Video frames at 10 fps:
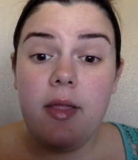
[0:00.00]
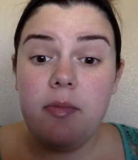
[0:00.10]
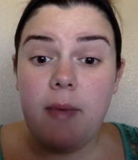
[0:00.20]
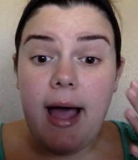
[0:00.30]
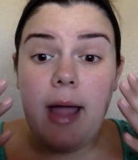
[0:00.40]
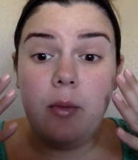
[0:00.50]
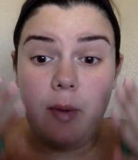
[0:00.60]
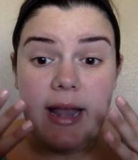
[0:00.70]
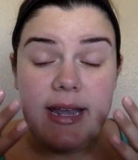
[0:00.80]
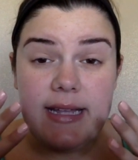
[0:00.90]
my
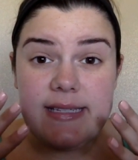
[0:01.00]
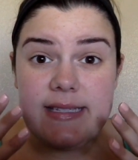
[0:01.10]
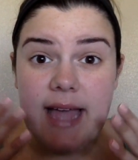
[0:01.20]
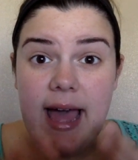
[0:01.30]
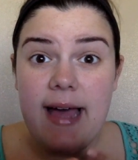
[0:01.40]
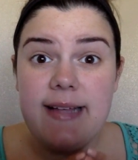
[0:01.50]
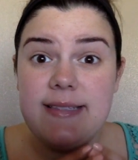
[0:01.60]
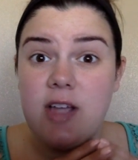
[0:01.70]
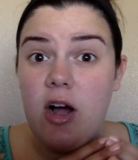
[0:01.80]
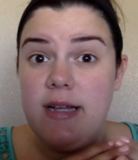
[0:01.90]
redness has
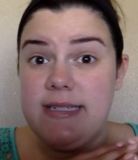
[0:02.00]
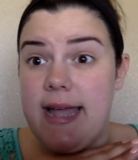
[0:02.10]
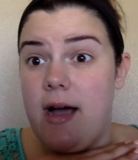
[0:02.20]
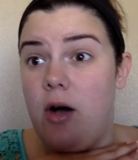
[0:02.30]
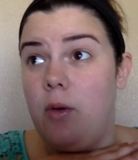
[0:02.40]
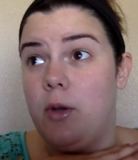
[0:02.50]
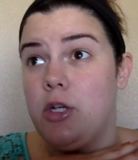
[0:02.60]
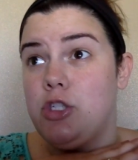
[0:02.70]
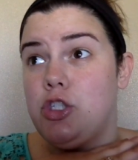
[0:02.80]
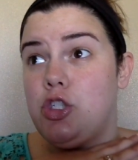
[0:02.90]
gone down
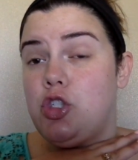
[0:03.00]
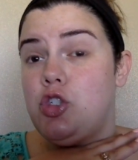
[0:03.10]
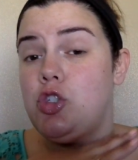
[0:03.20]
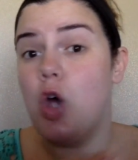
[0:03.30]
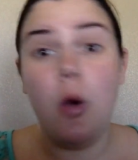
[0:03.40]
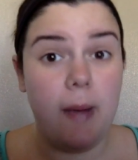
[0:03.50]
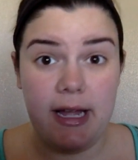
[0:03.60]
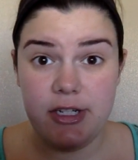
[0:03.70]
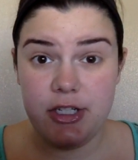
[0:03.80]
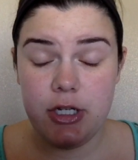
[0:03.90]
so
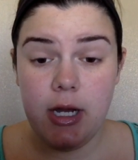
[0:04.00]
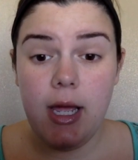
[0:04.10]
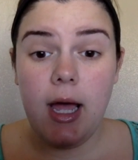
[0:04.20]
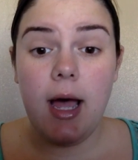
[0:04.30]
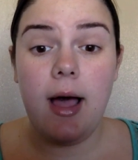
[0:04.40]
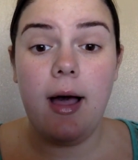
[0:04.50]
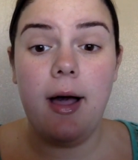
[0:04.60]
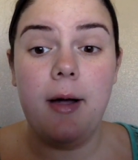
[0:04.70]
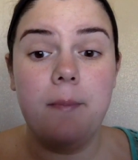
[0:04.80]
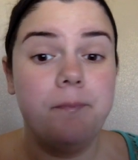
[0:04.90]
much.
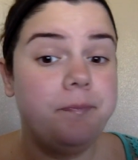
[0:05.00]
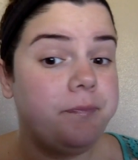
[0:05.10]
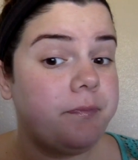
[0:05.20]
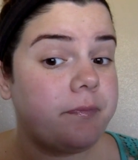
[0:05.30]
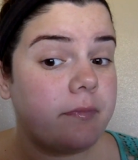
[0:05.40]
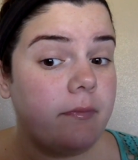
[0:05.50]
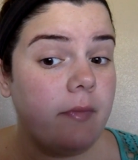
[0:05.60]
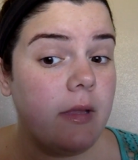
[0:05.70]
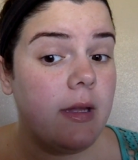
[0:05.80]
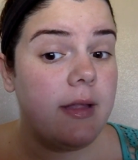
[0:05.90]

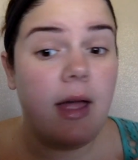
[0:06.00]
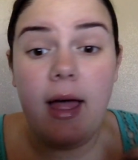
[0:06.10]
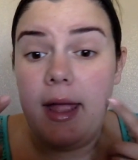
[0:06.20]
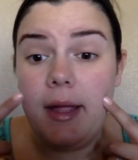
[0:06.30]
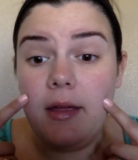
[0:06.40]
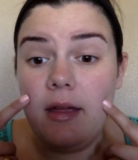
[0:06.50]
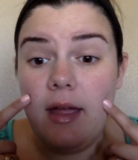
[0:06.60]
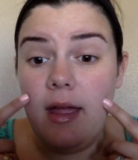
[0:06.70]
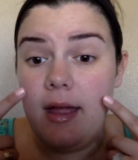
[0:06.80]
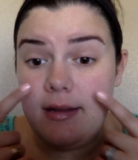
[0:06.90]
Like,
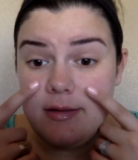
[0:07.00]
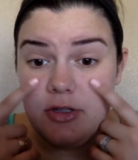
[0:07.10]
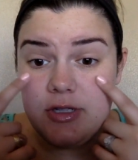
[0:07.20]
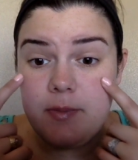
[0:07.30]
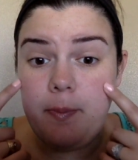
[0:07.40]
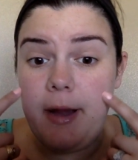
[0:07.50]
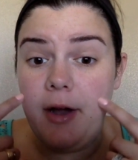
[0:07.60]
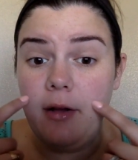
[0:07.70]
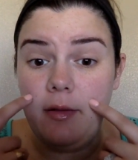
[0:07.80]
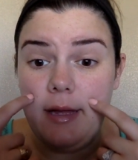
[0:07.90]
it's just
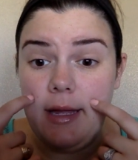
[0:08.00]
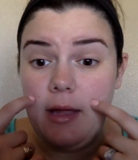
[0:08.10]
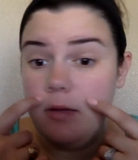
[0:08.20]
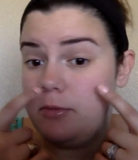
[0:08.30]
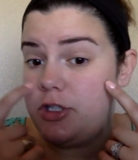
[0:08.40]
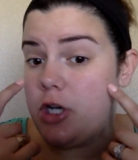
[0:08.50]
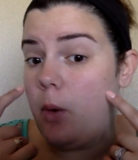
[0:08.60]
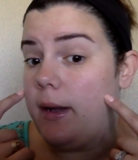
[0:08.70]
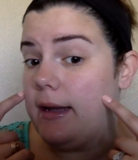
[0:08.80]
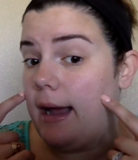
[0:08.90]
barely
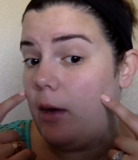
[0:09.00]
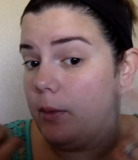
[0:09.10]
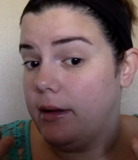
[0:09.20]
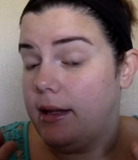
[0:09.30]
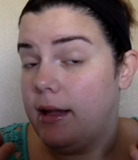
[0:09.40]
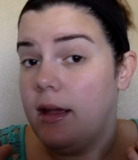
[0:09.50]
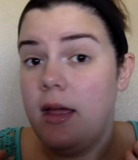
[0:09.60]
showing now, really.